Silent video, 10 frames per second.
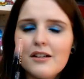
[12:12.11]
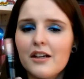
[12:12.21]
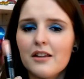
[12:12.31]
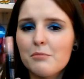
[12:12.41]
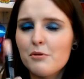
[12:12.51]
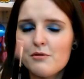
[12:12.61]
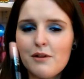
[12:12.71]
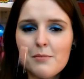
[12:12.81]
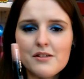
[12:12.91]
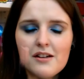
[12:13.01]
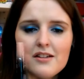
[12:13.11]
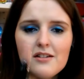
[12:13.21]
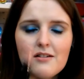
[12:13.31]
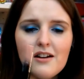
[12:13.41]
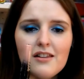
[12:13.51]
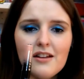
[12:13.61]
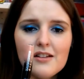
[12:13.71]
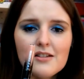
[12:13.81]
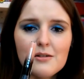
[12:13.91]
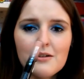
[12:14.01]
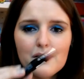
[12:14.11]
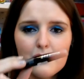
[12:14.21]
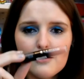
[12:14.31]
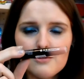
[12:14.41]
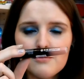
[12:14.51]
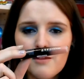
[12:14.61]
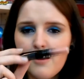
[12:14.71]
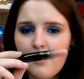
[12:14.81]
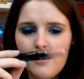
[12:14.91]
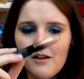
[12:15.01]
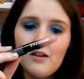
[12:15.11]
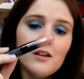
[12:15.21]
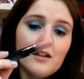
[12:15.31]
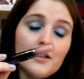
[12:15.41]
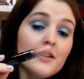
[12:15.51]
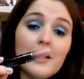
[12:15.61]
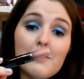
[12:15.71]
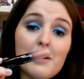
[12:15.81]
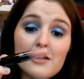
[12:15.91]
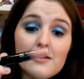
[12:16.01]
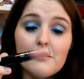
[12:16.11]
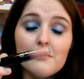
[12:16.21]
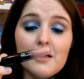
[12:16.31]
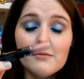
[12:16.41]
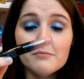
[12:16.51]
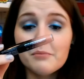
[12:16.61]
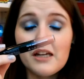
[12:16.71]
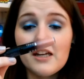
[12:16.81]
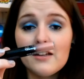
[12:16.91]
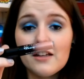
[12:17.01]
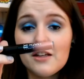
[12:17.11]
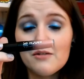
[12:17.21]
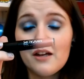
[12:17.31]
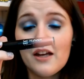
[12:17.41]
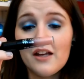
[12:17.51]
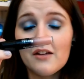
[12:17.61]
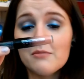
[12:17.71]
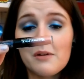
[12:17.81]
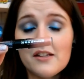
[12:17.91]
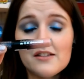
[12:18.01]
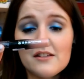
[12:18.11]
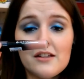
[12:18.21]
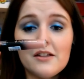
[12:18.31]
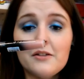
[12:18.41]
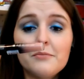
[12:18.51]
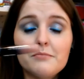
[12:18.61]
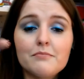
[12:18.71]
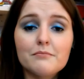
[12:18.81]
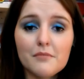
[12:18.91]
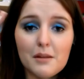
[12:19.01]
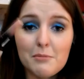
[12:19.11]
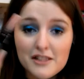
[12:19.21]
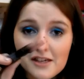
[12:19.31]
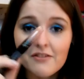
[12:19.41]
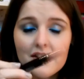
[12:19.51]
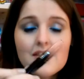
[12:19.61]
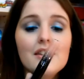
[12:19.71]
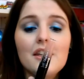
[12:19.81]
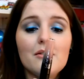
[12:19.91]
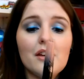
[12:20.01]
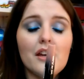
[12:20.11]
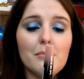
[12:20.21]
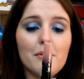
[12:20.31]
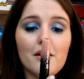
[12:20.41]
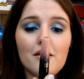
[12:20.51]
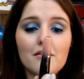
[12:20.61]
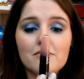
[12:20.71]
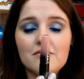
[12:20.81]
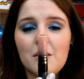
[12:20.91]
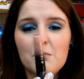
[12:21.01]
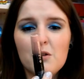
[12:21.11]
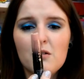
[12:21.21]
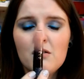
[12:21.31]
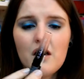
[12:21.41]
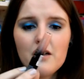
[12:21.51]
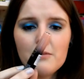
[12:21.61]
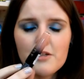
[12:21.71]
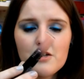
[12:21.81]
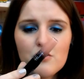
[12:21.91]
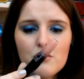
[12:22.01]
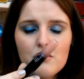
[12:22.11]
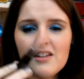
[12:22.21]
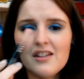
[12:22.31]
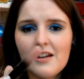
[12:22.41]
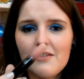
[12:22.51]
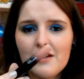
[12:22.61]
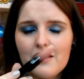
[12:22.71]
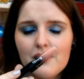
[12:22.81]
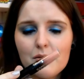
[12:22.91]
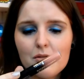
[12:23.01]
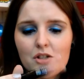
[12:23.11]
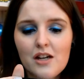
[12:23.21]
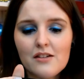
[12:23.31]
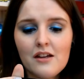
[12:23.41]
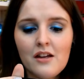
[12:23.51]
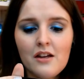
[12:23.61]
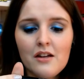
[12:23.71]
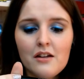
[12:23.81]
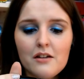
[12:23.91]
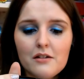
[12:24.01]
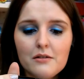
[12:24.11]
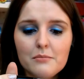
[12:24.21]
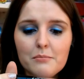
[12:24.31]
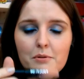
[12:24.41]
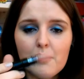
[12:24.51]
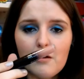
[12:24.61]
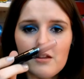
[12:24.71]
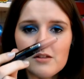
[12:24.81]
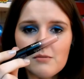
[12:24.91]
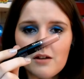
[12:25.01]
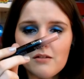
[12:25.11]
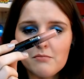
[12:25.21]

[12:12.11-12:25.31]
like the Boots website or anything, so I don't know. It might be in the UK, or might they might have this in the UK, but I'm not 100% sure. They did have another nude shade, but not this one.